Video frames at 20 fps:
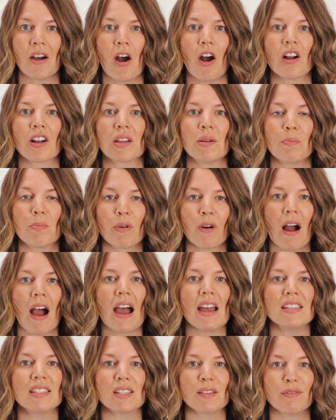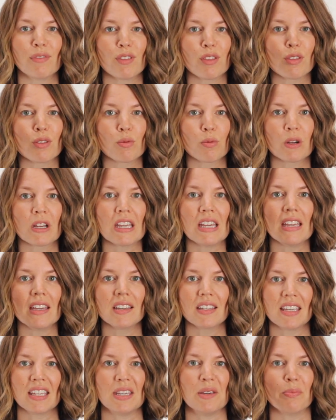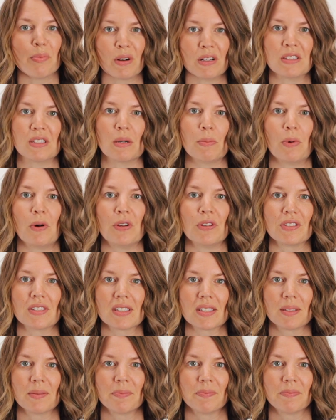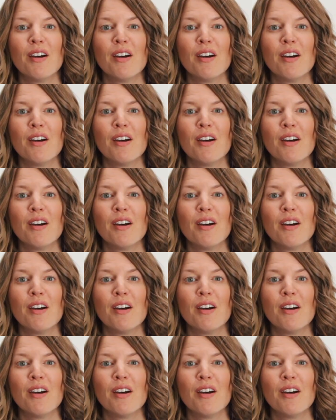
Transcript: are comprised of 3 key principles.